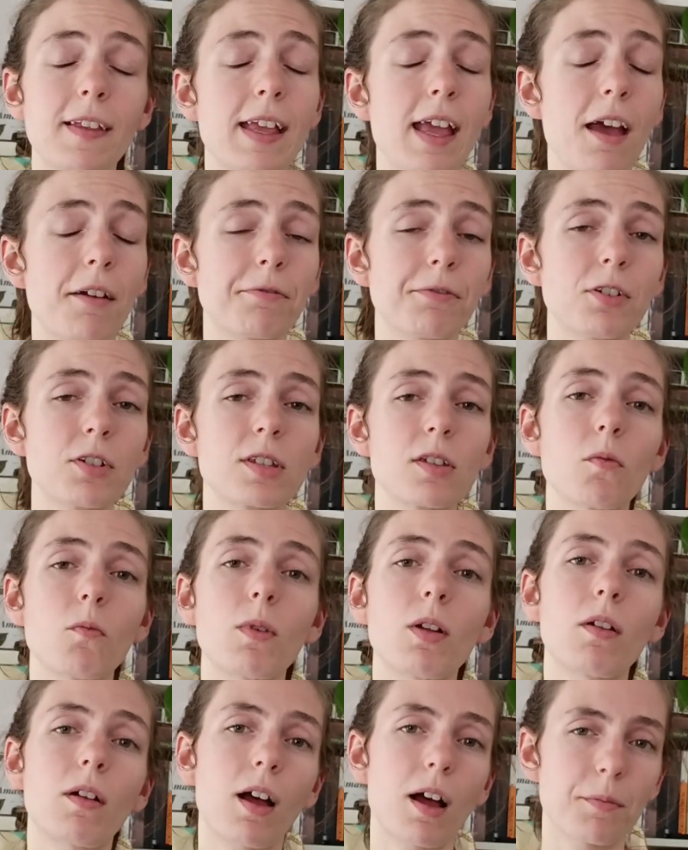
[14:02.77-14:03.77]
in the efforts, it
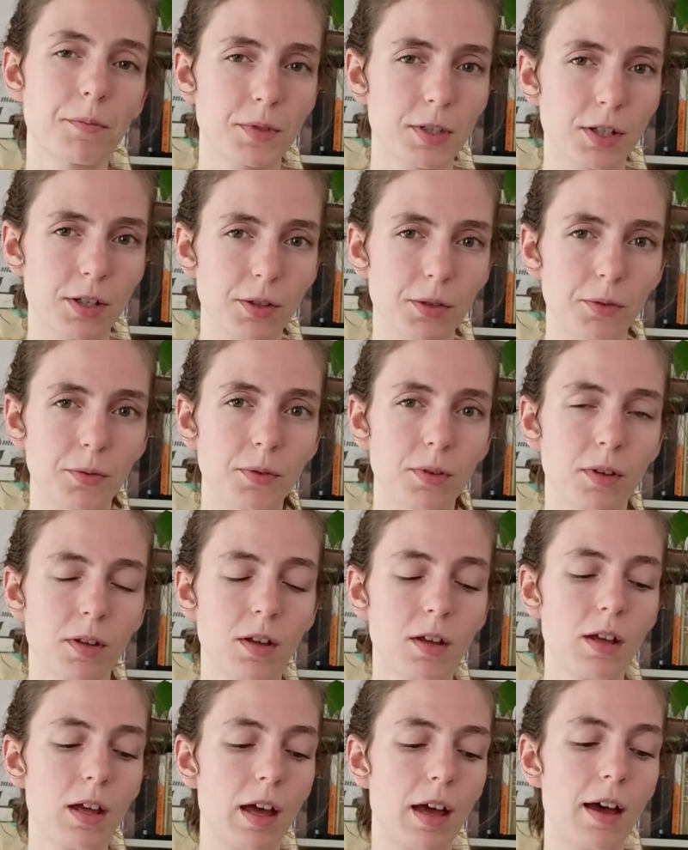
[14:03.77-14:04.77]
will come to you.
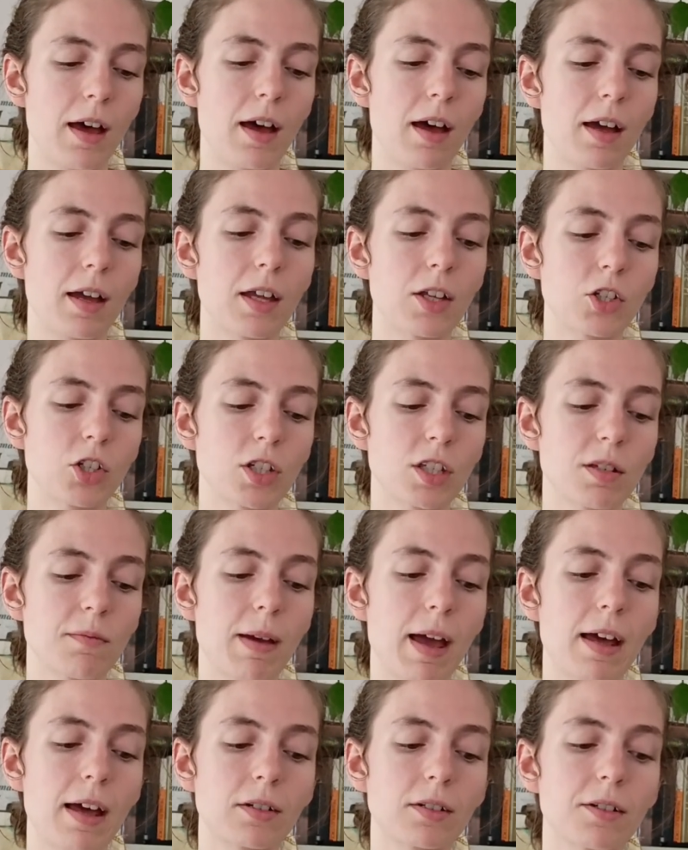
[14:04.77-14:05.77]
It's just a
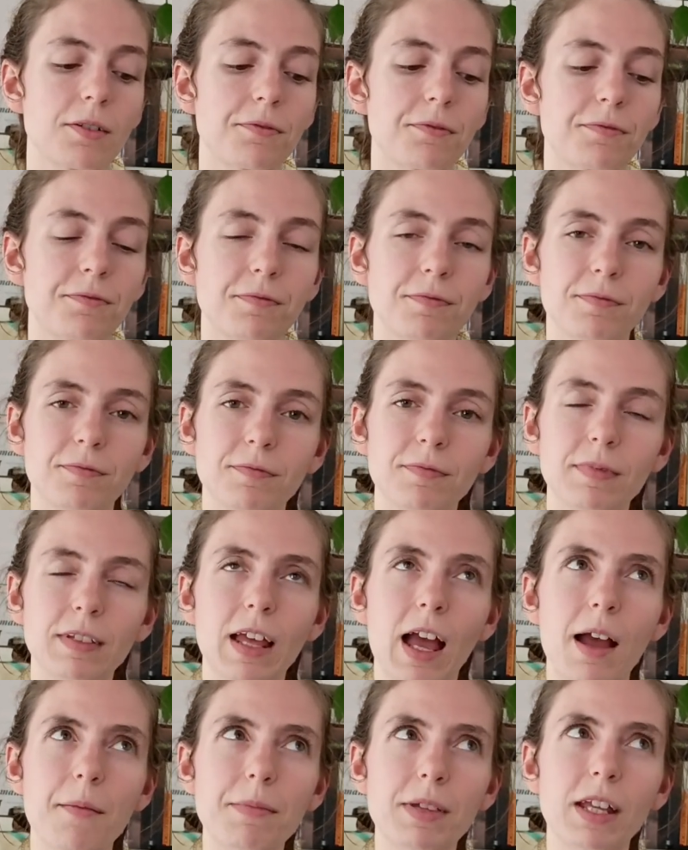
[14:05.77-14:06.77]
matter of,
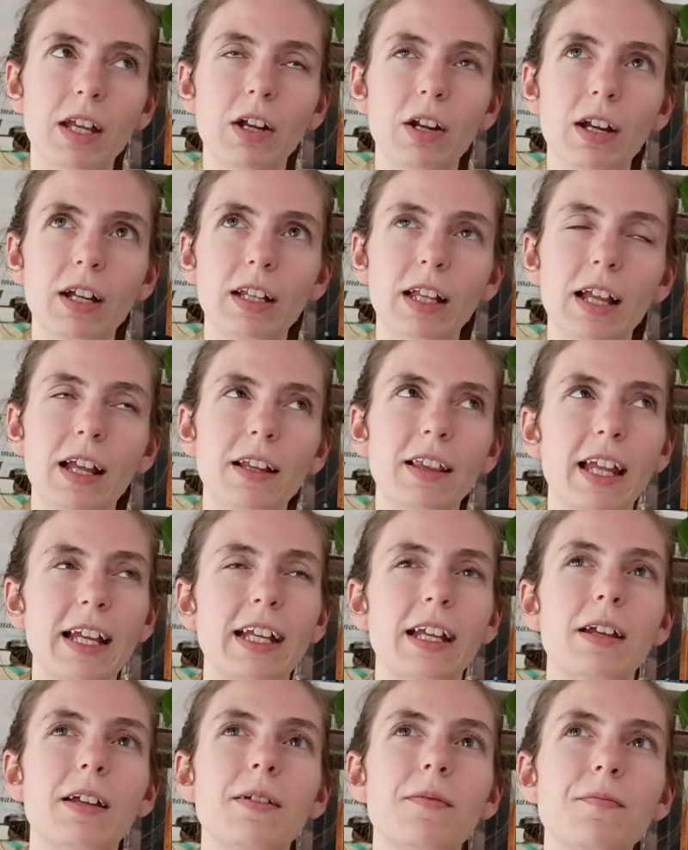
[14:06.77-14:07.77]
I'm hearing
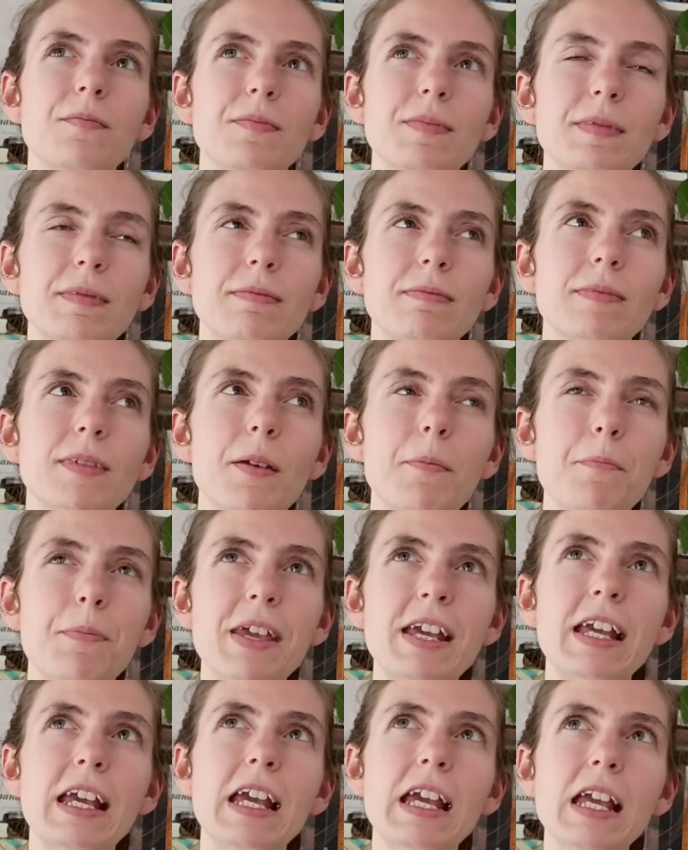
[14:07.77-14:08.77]
like
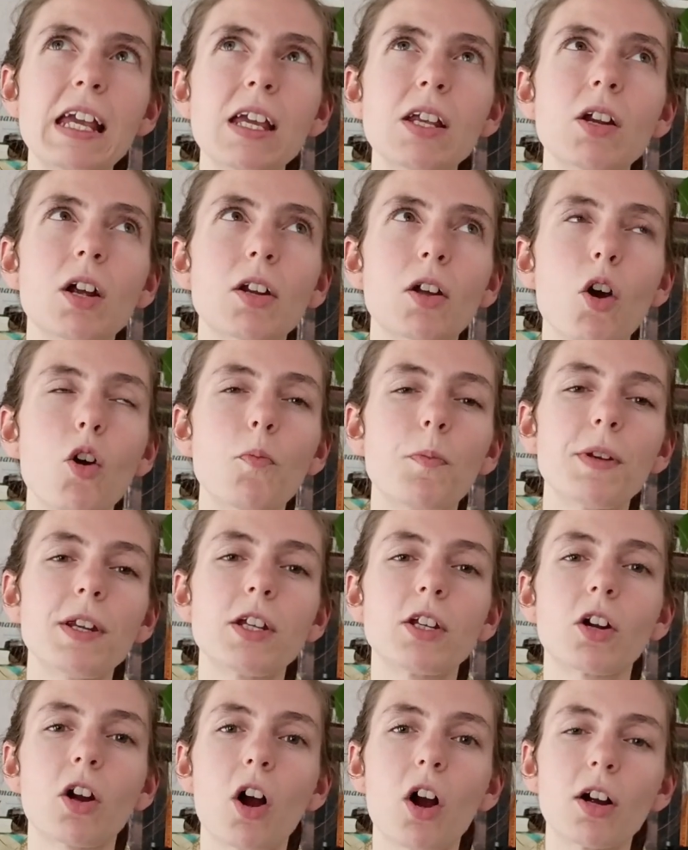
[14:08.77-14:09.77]
be keen on
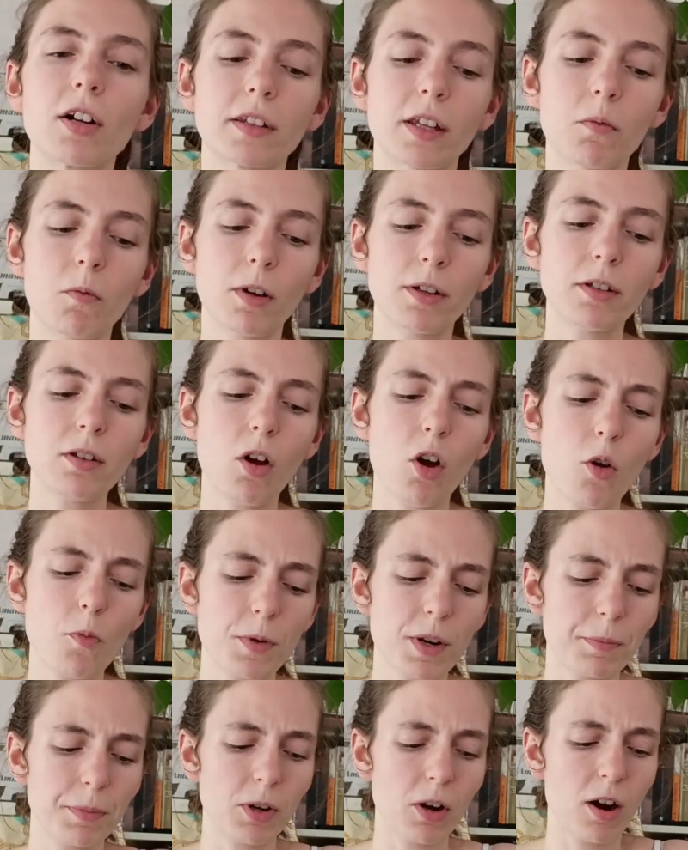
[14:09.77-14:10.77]
opening your heart. They want you to
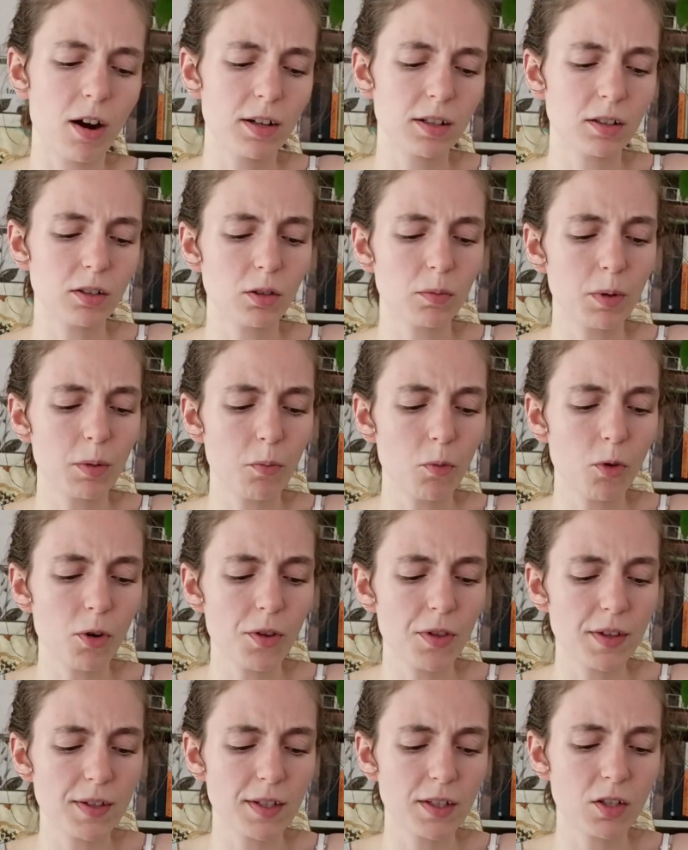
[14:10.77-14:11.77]
open up your heart a little bit
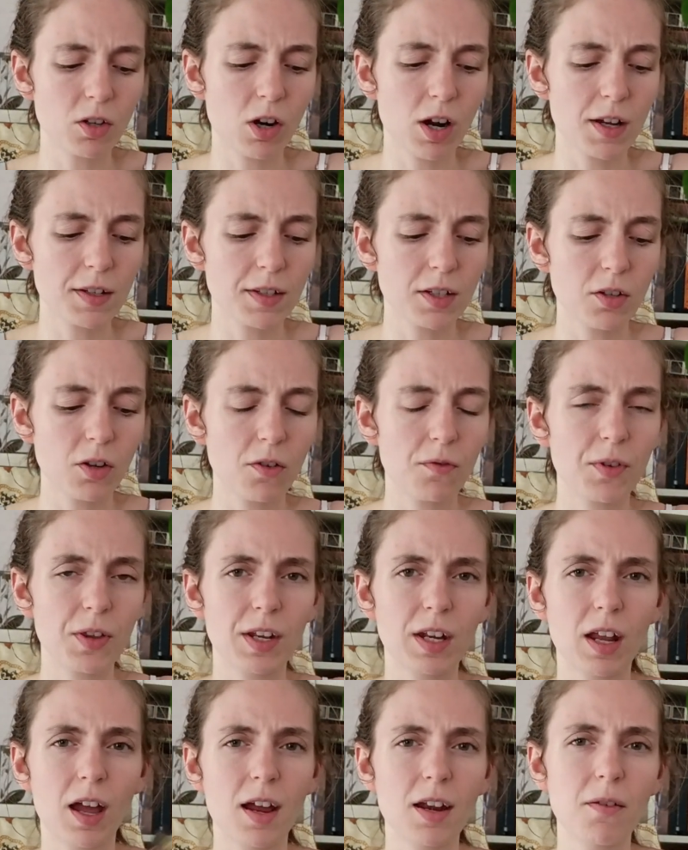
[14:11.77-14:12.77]
more. This is crossing over the
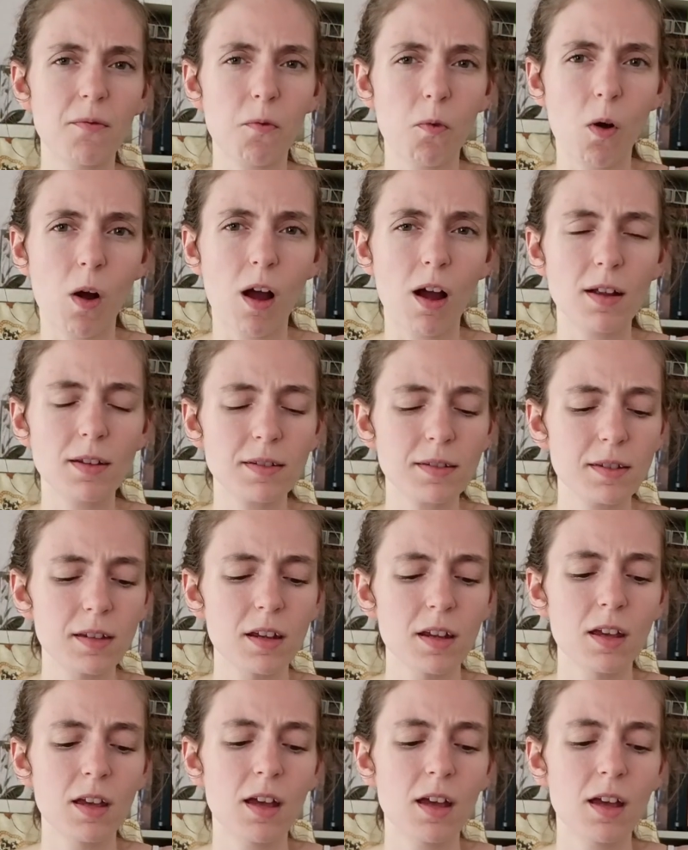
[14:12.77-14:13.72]
9 of Wands.